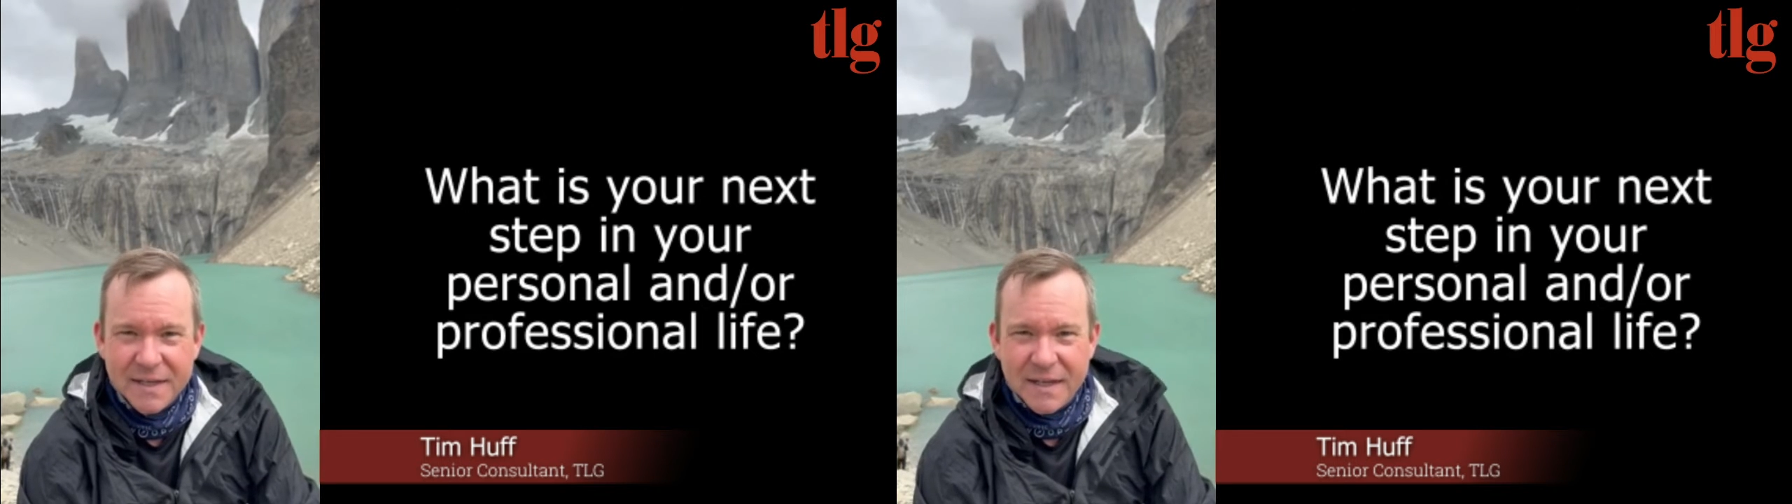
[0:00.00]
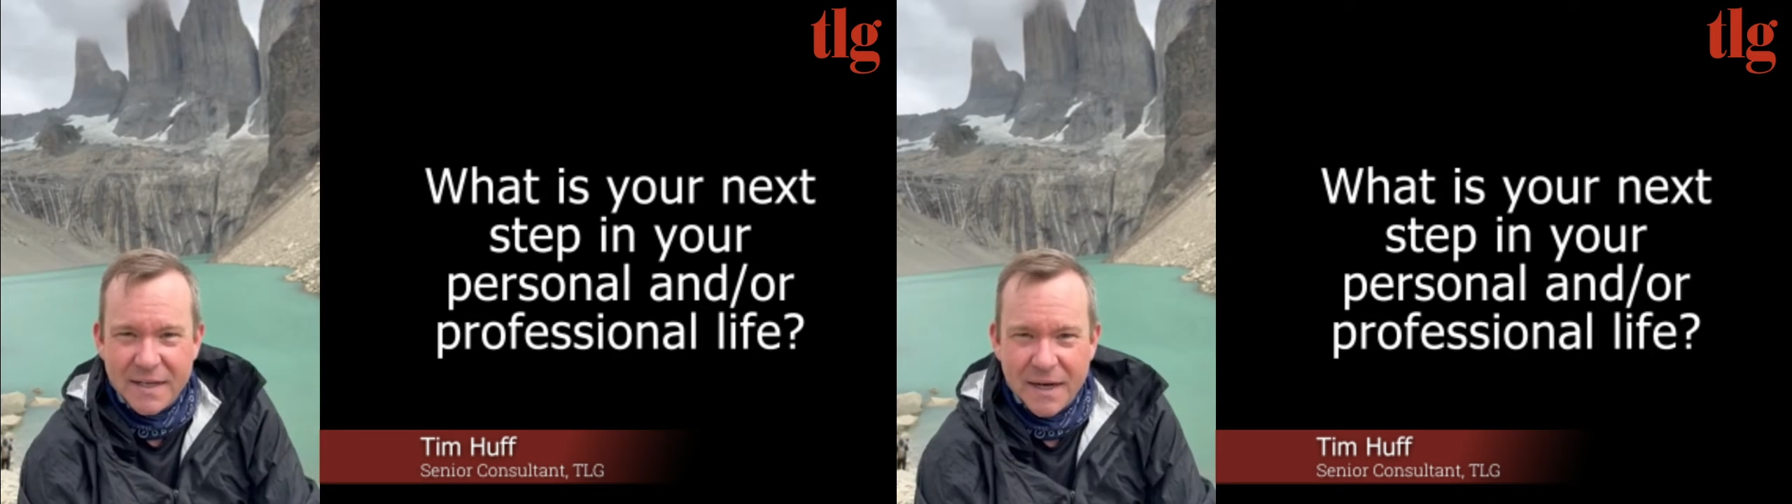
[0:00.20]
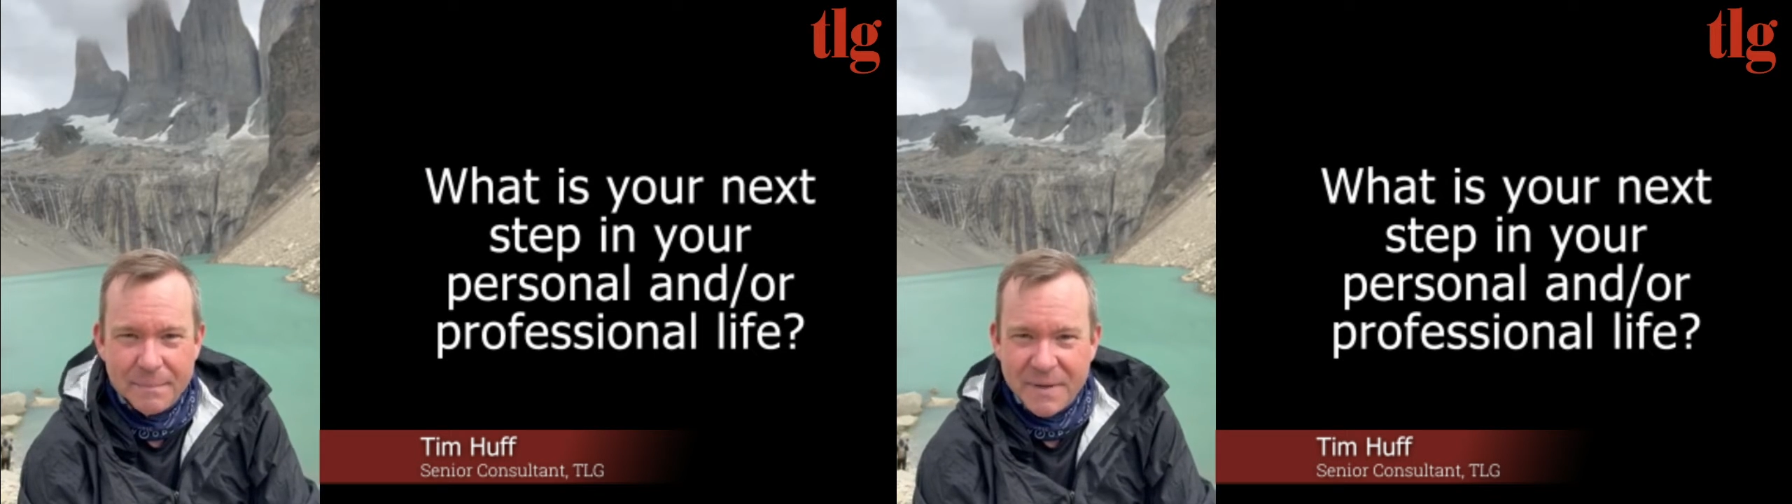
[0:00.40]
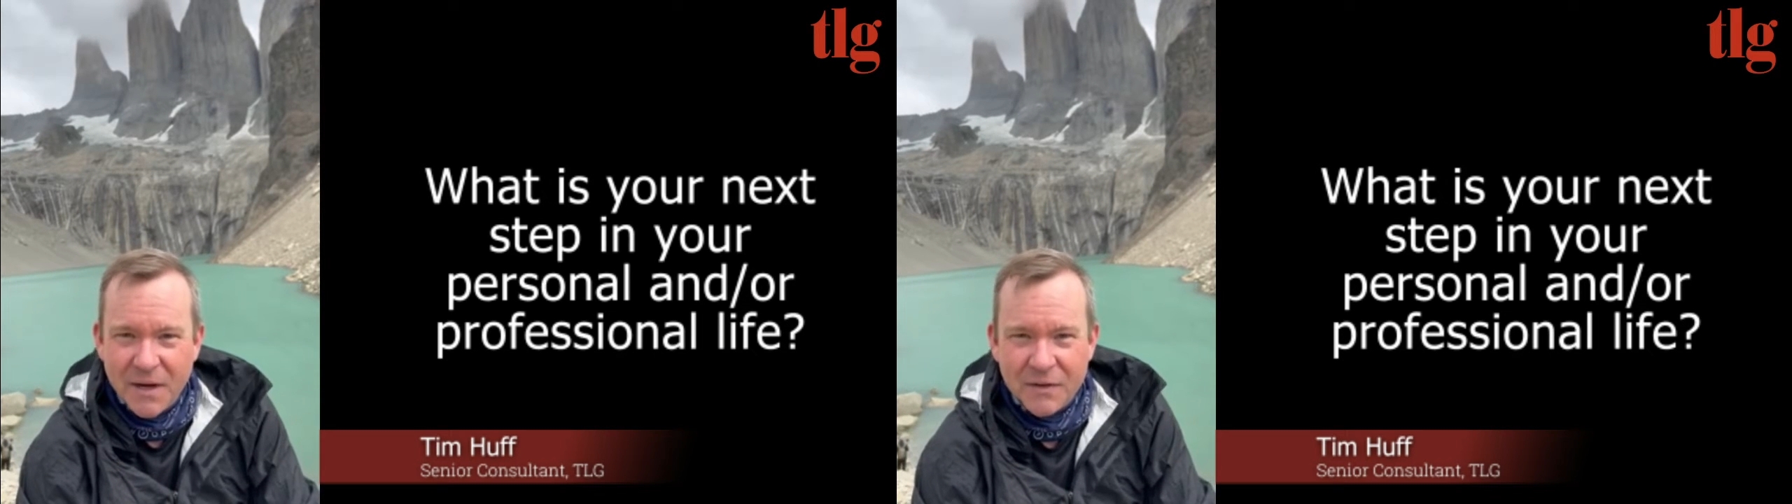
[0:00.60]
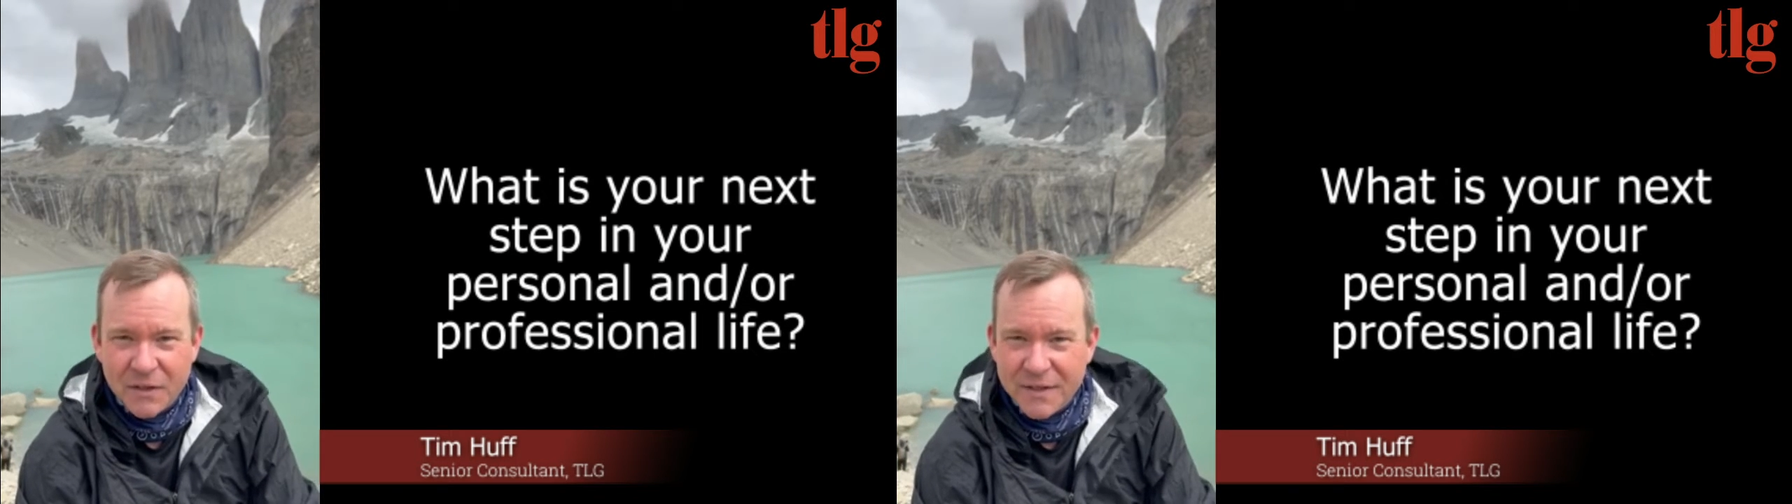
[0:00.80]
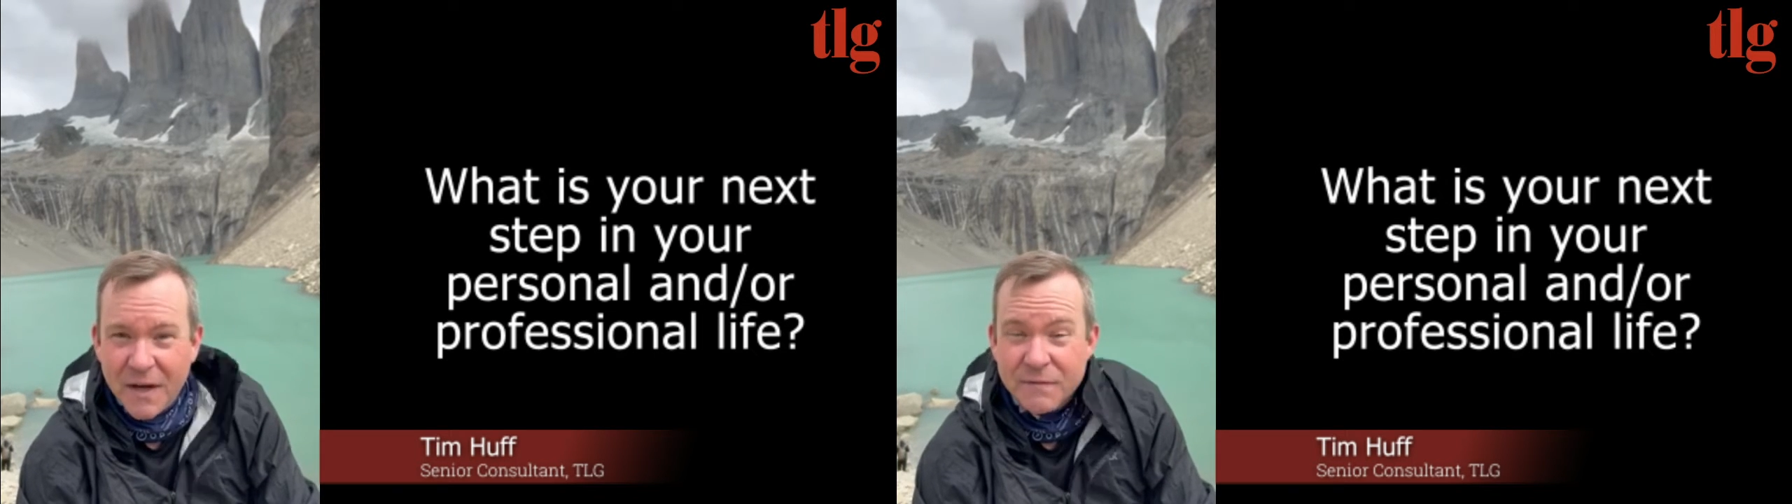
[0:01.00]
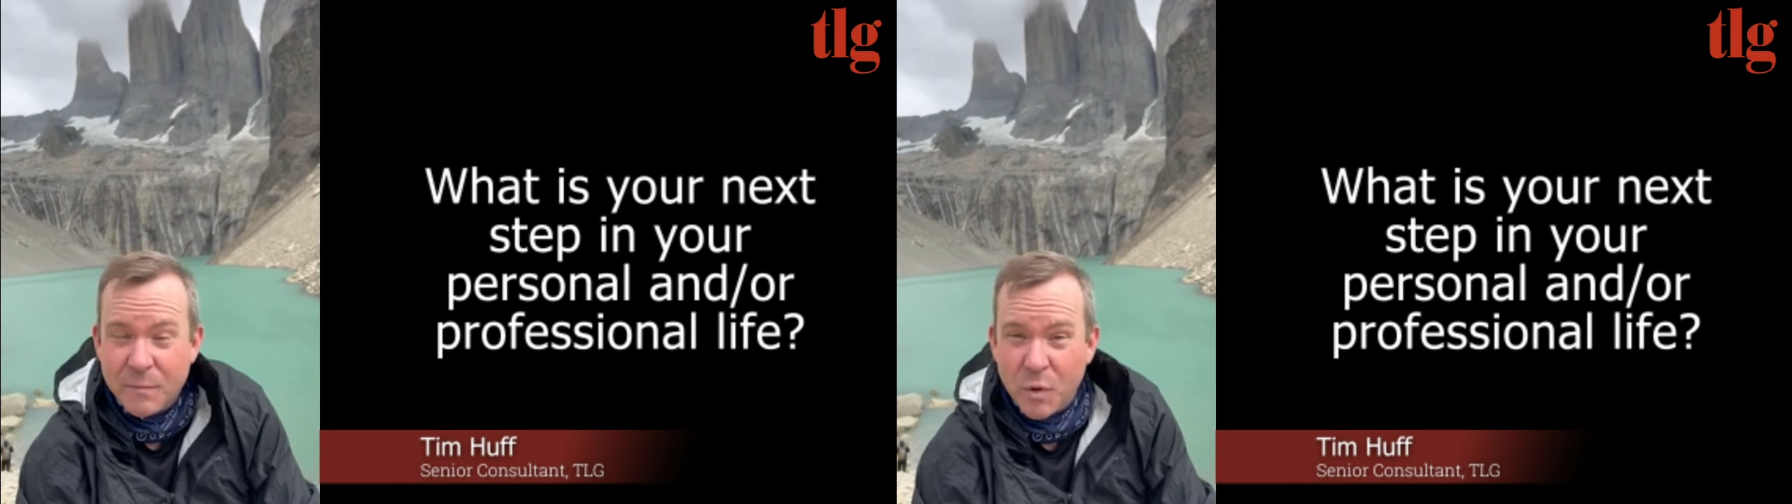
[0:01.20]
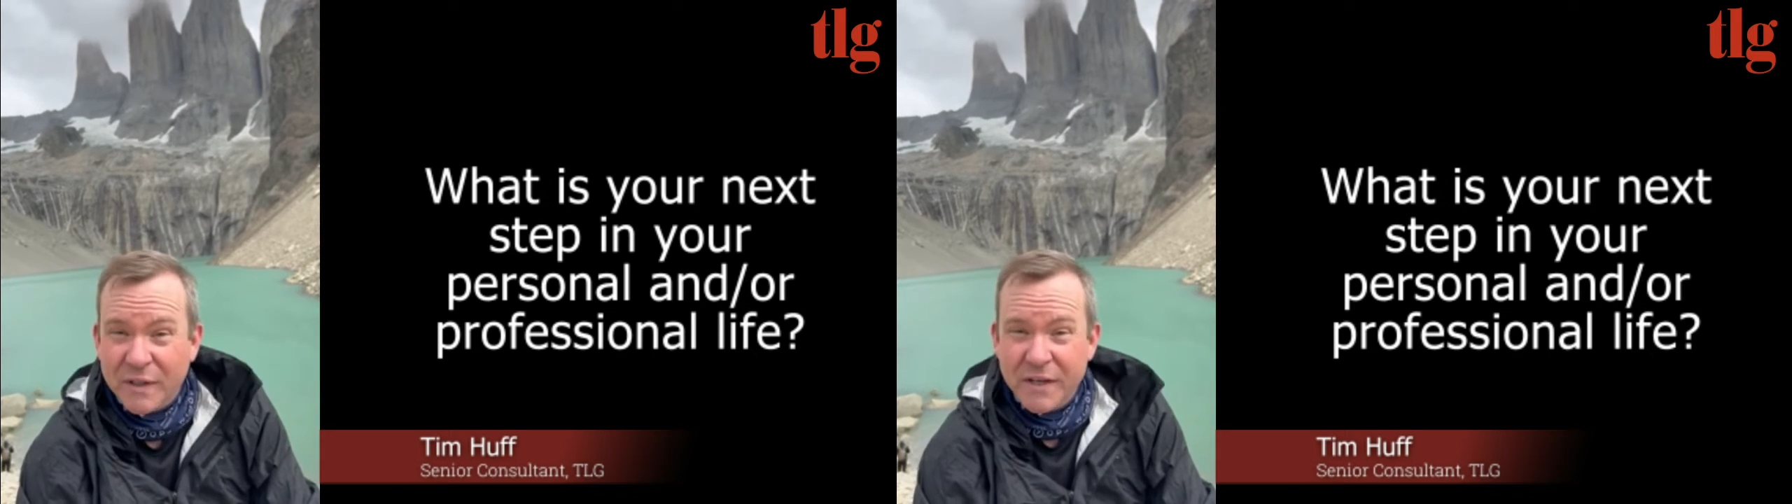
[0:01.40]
and be on the lookout for